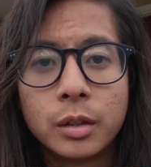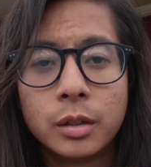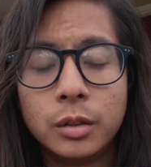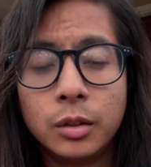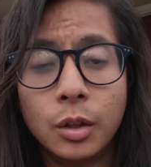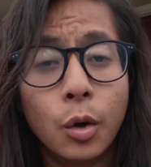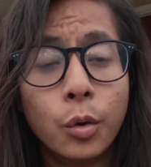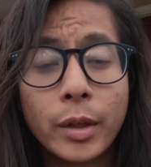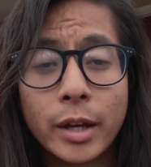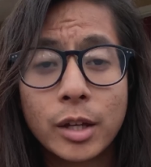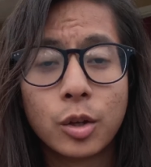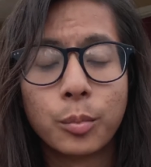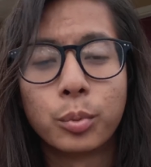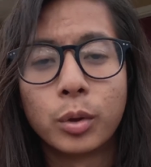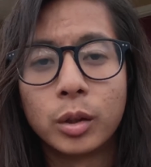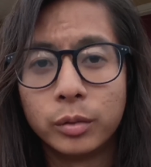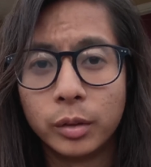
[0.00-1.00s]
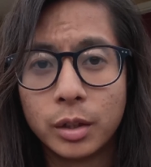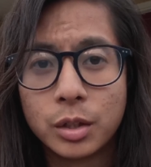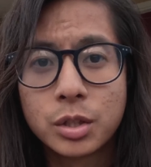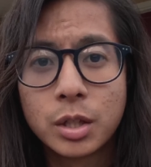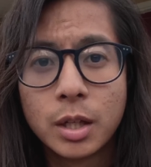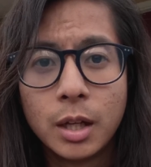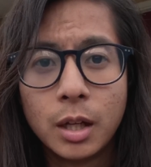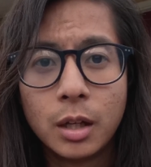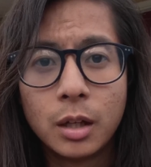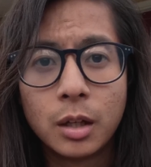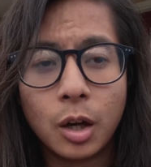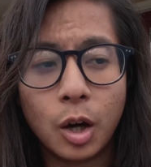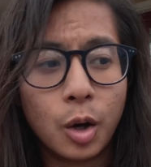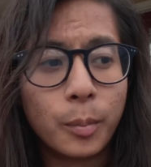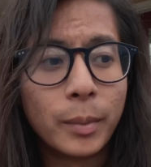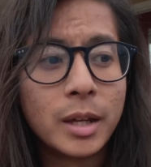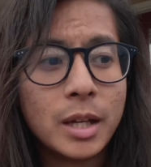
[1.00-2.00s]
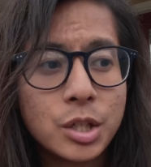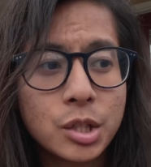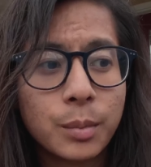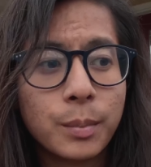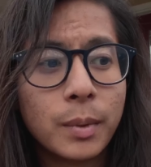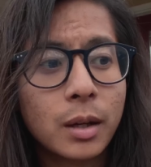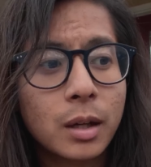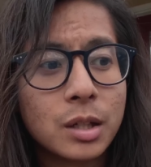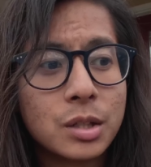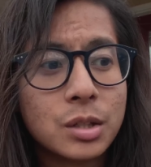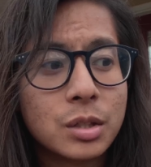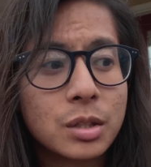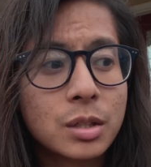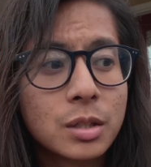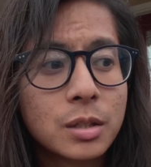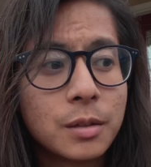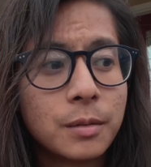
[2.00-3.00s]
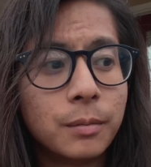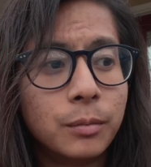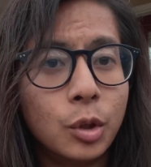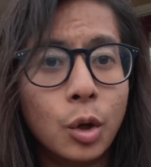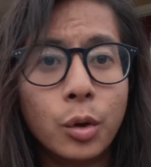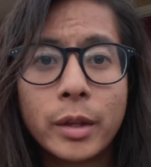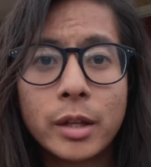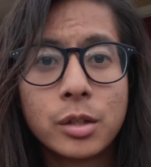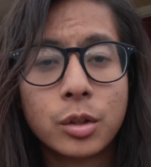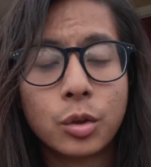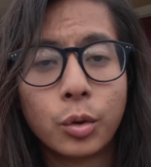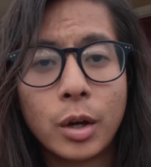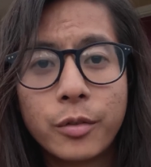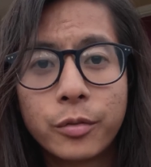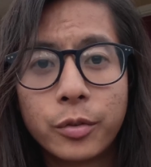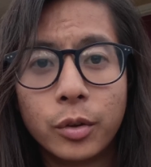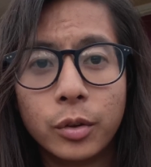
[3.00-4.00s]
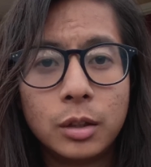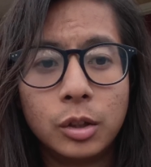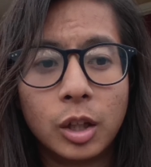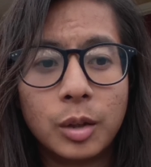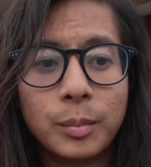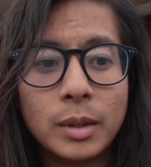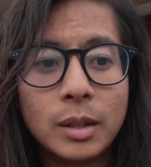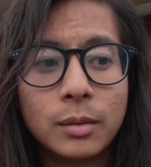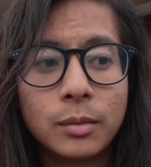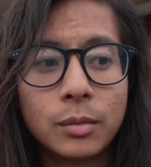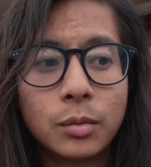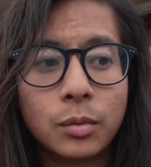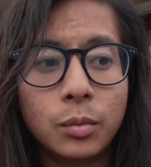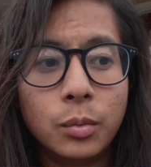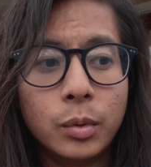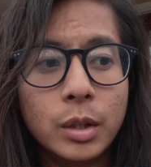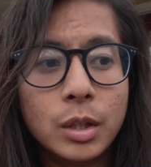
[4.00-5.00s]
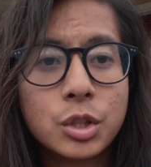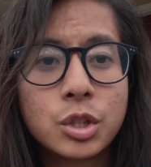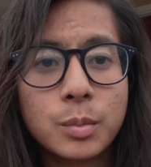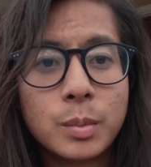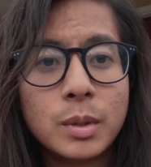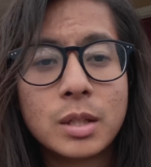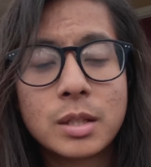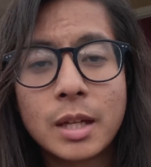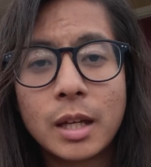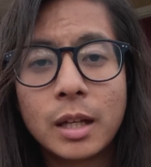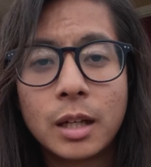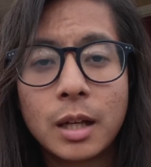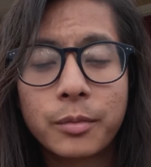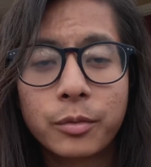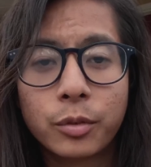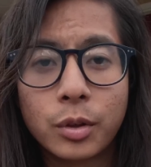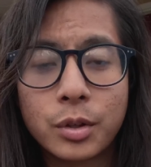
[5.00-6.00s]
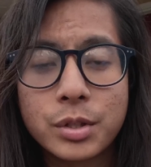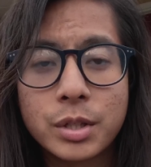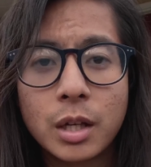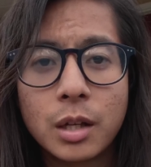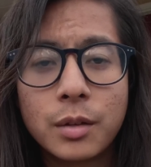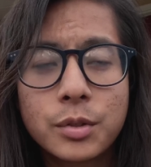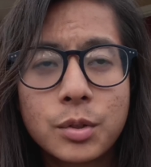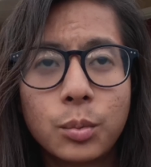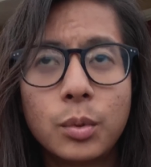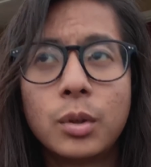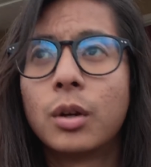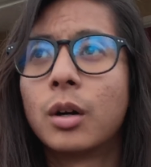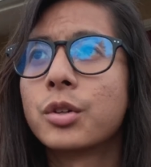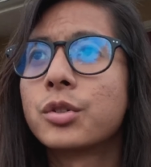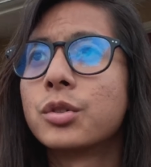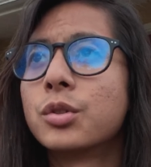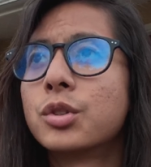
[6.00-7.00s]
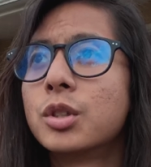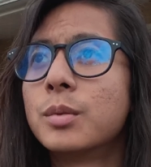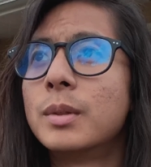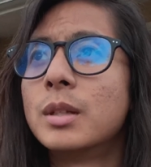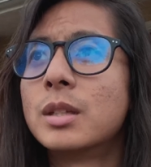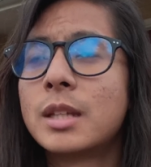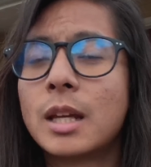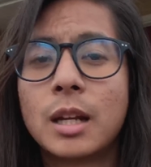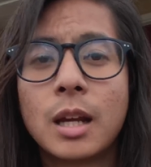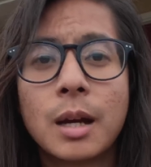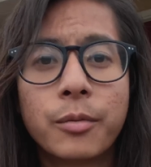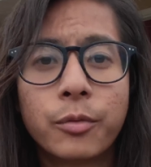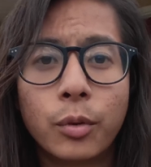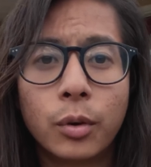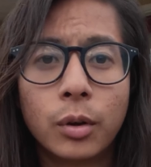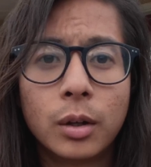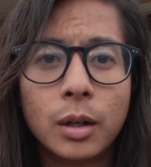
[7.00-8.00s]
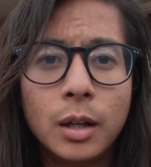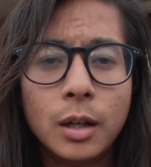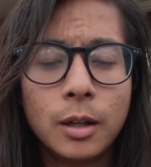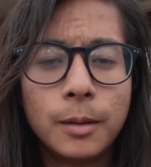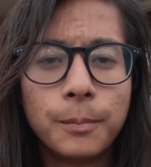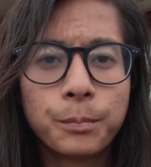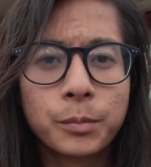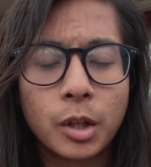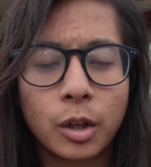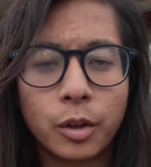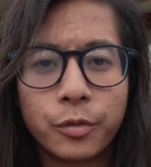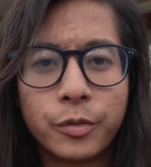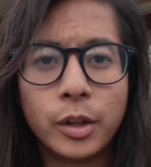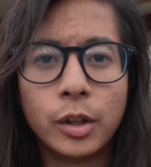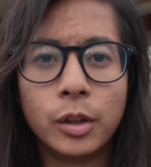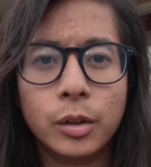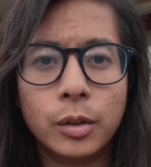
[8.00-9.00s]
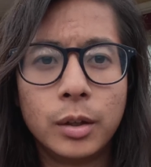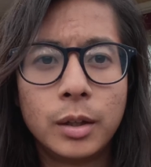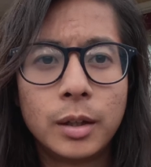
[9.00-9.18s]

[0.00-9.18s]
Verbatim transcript: Know that you're privileged. All my Asian Americans, know that you're grateful. You know what I mean? We should be standing up for ourselves. We also should be standing up for our fellow